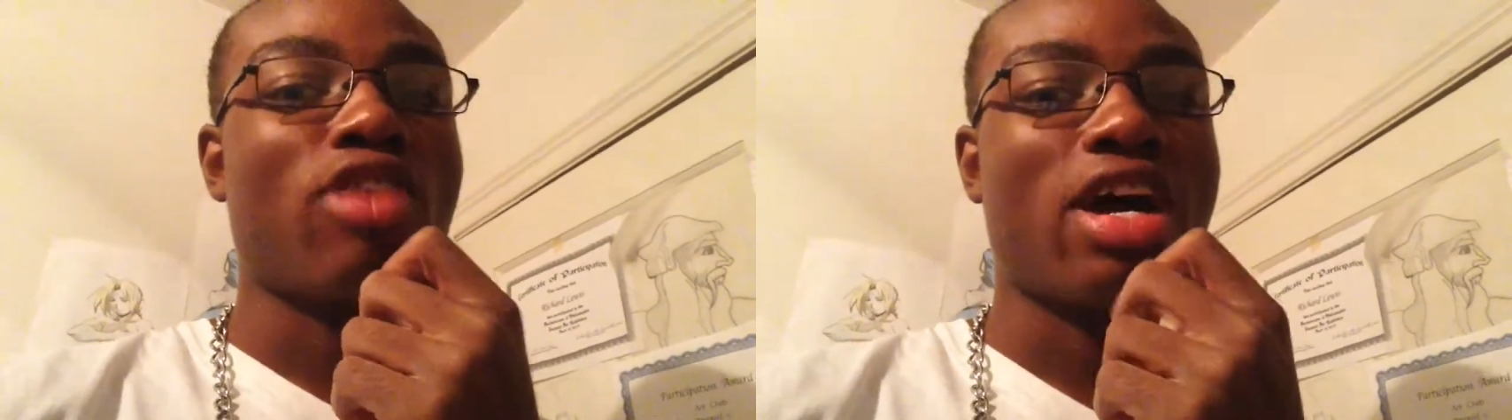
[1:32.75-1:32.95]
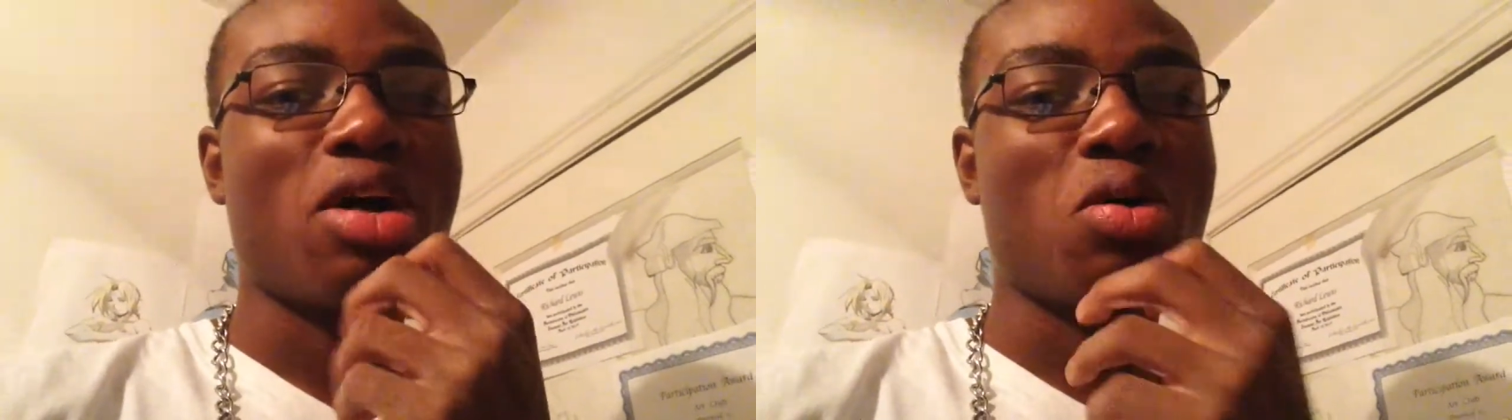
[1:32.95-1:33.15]

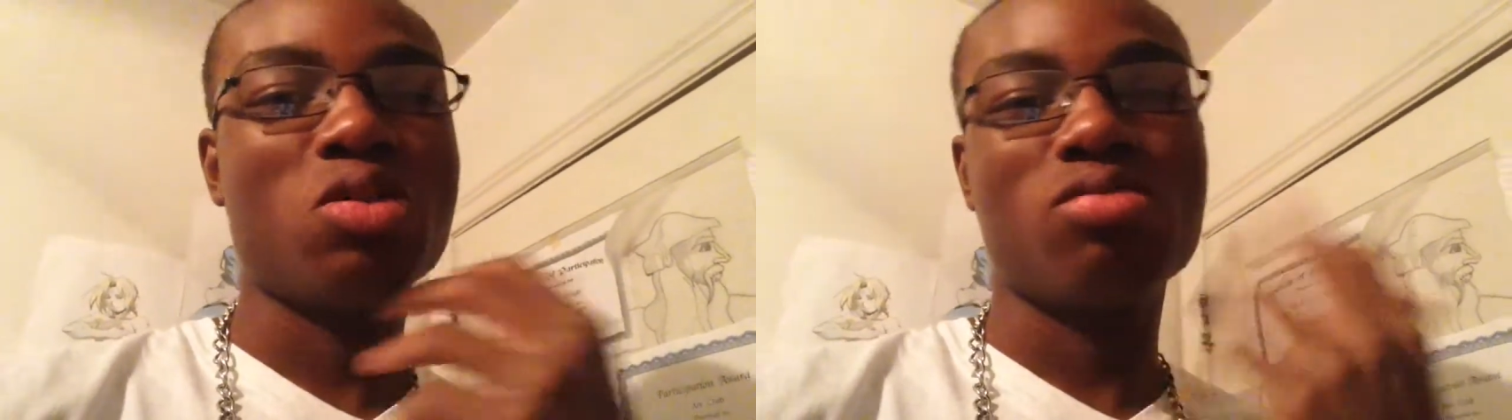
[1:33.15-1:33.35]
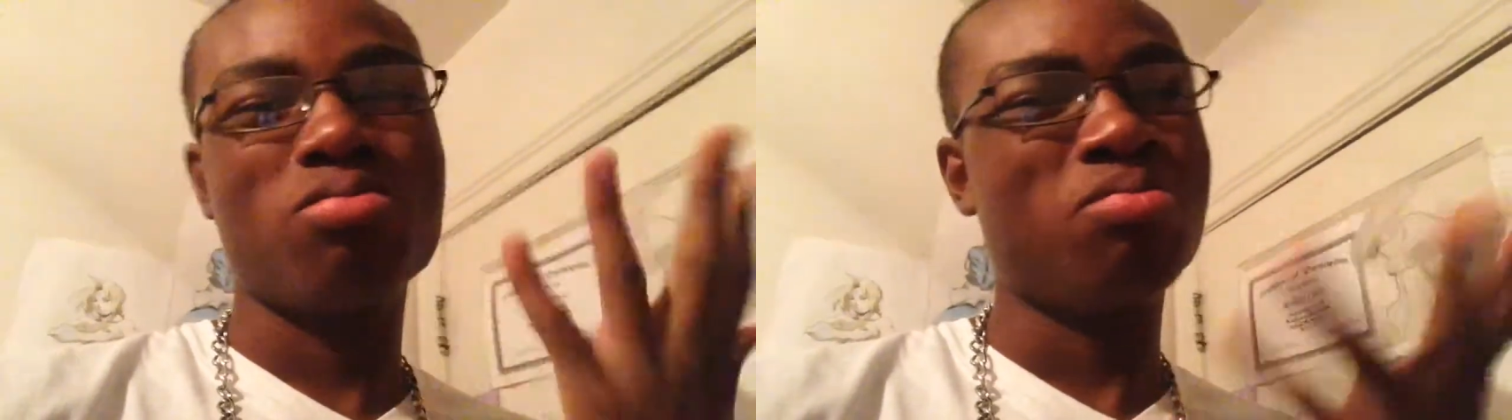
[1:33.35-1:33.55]

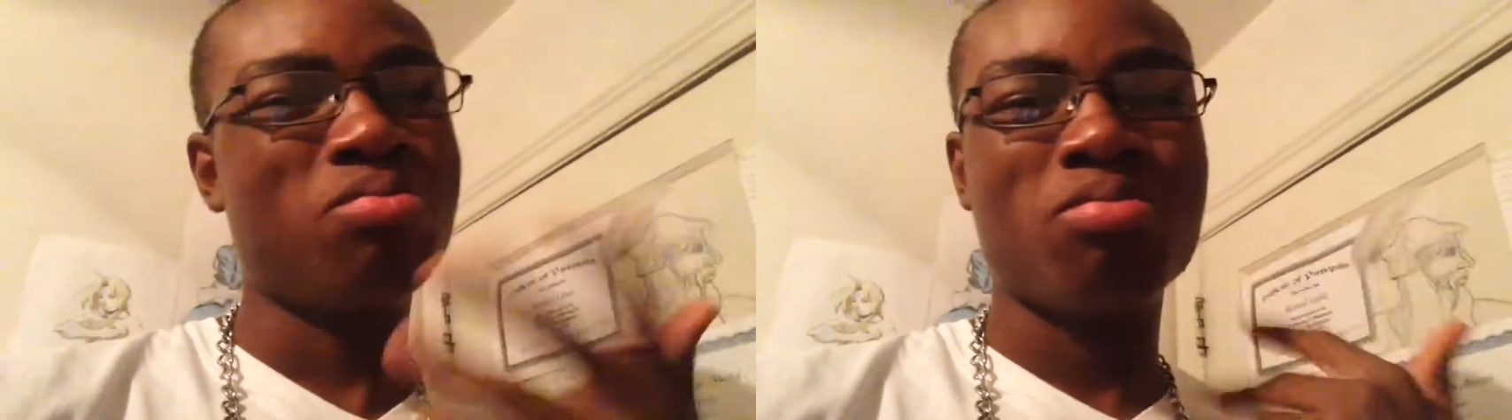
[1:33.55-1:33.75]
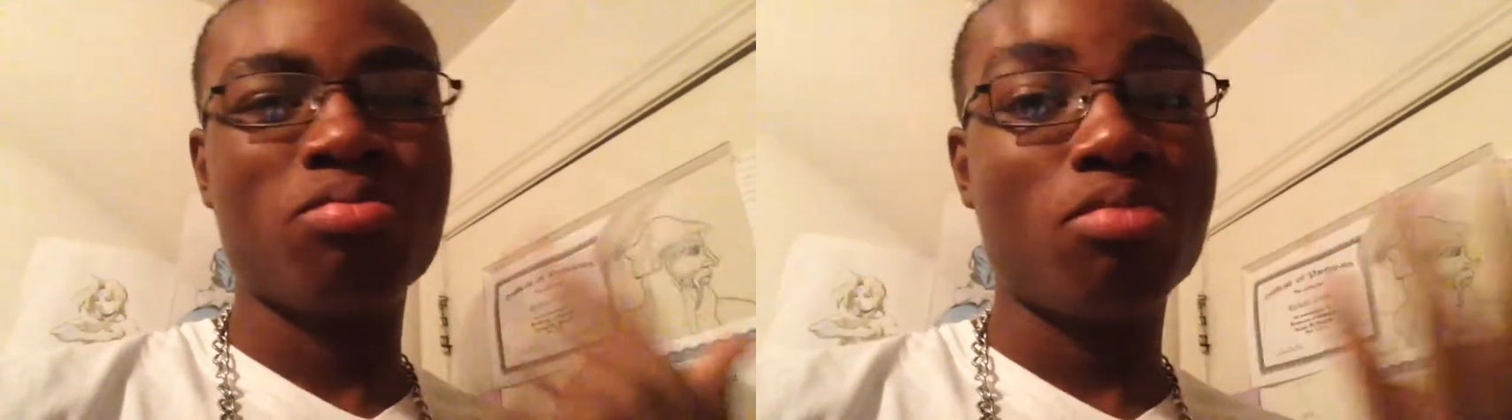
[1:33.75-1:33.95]
around
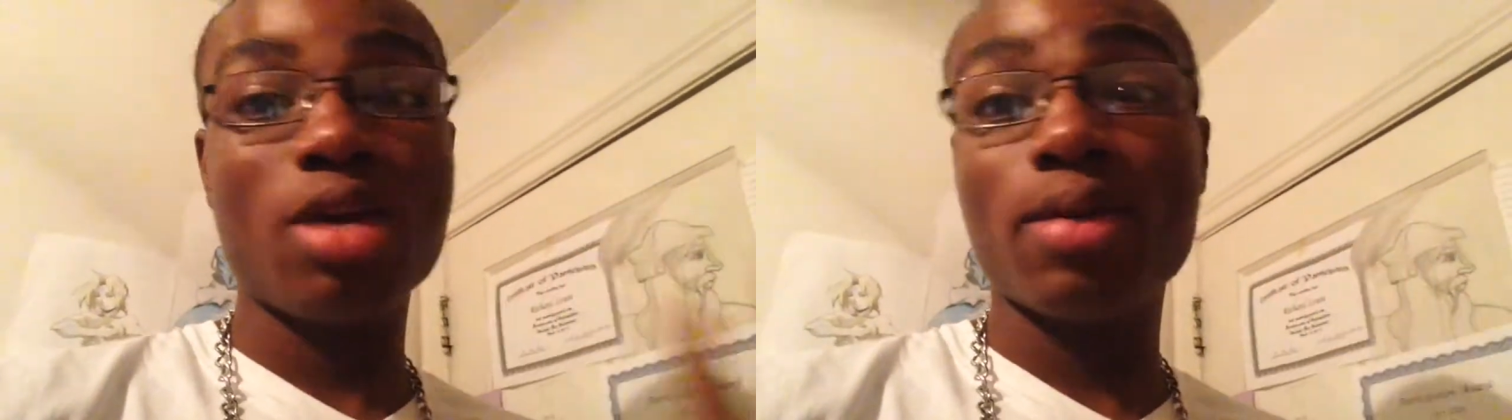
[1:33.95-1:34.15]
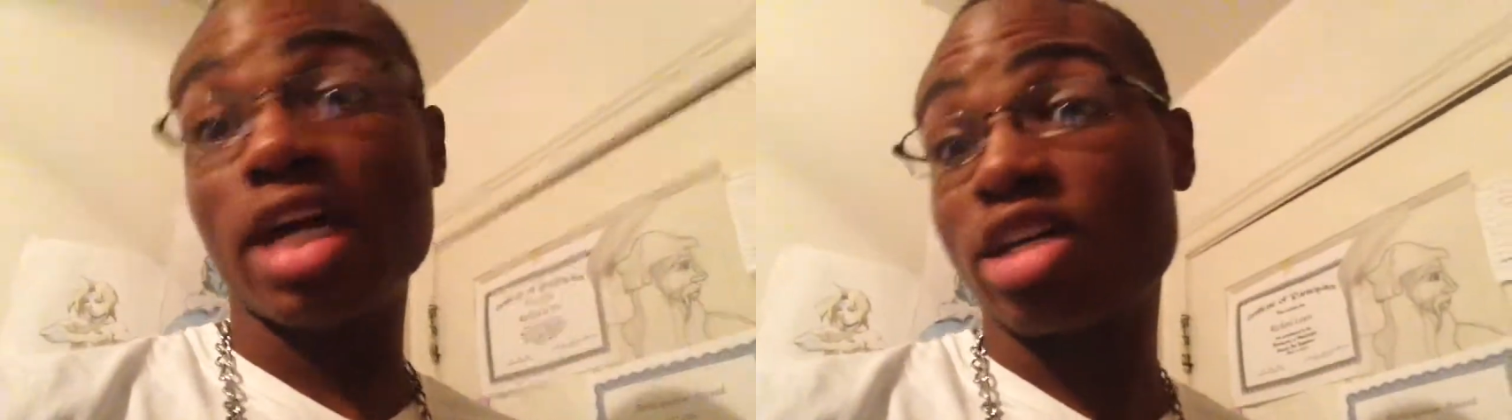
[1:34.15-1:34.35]

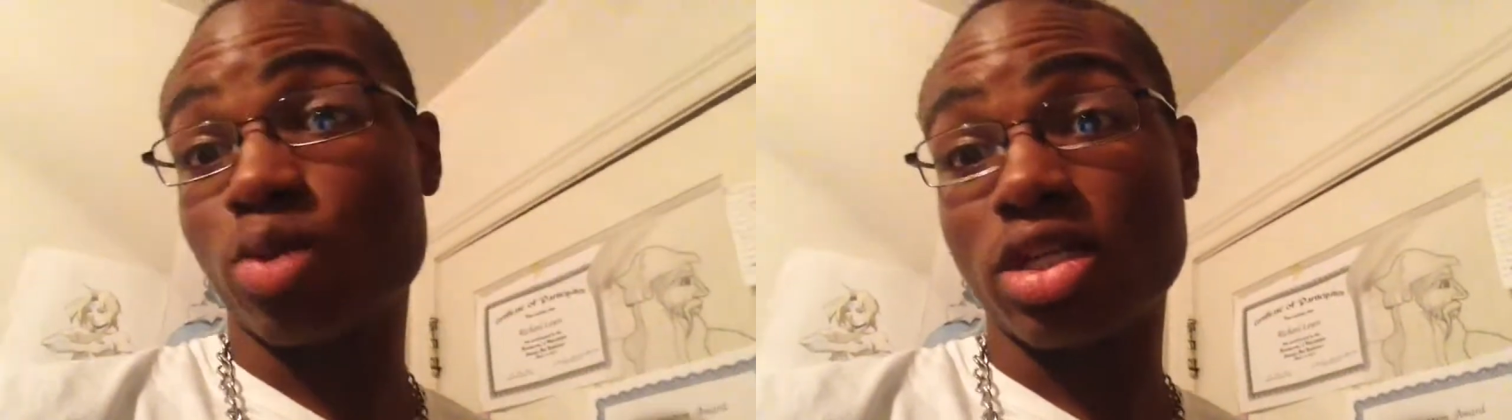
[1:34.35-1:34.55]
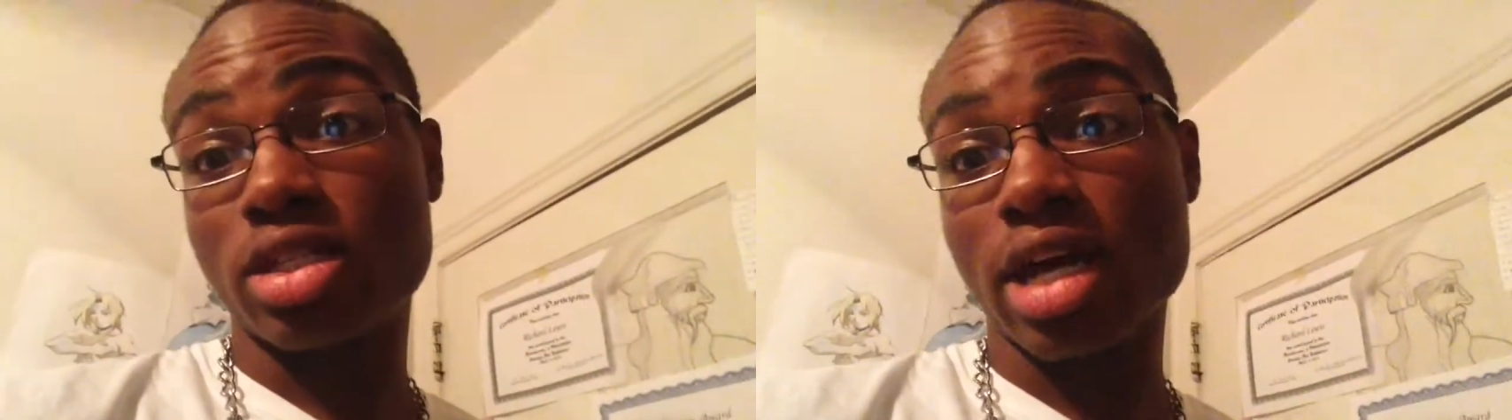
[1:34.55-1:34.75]
maybe next
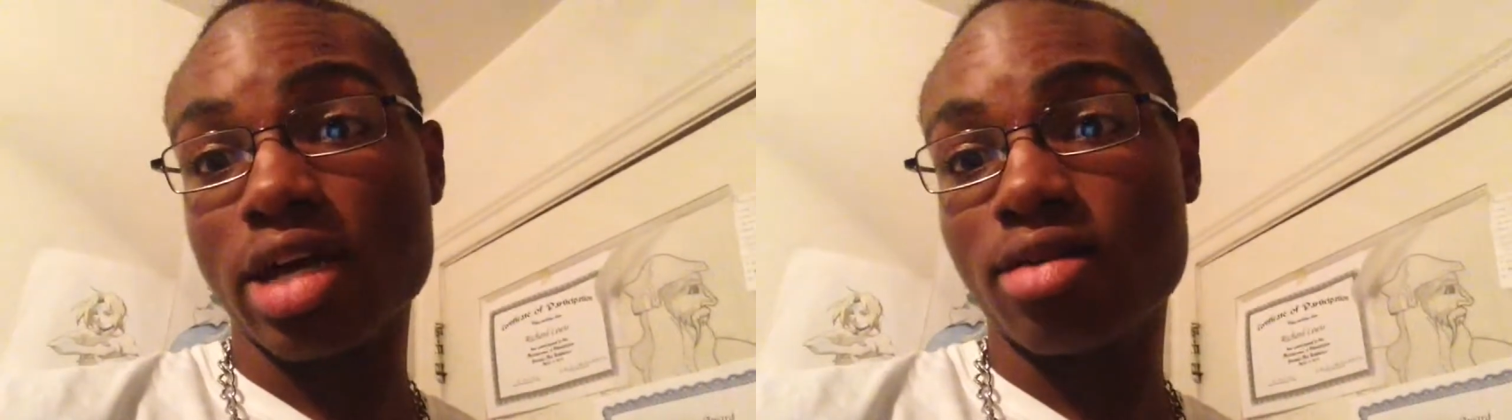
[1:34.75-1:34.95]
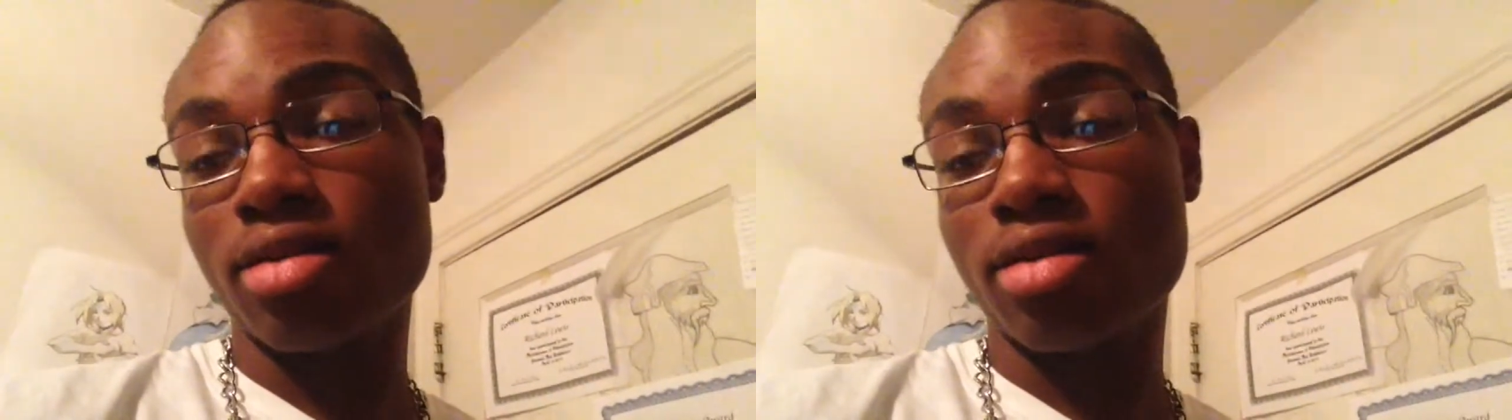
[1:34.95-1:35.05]
Wednesday.